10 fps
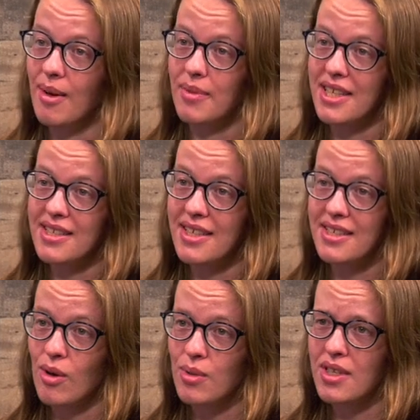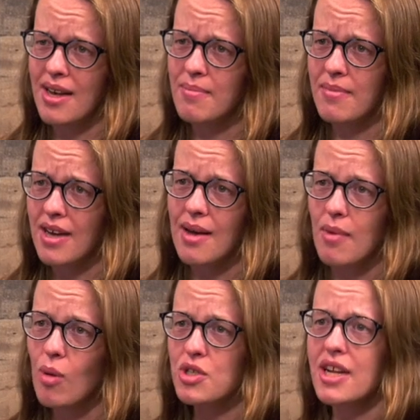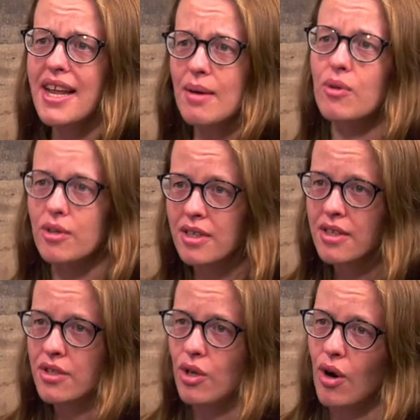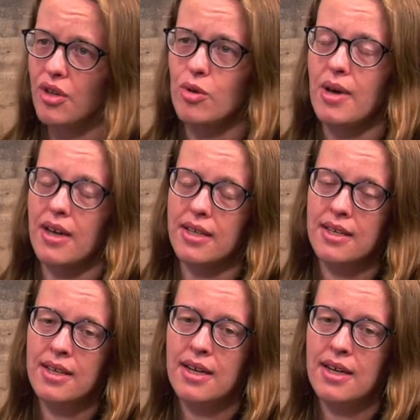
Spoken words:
It's almost I'm almost unable to argue about it.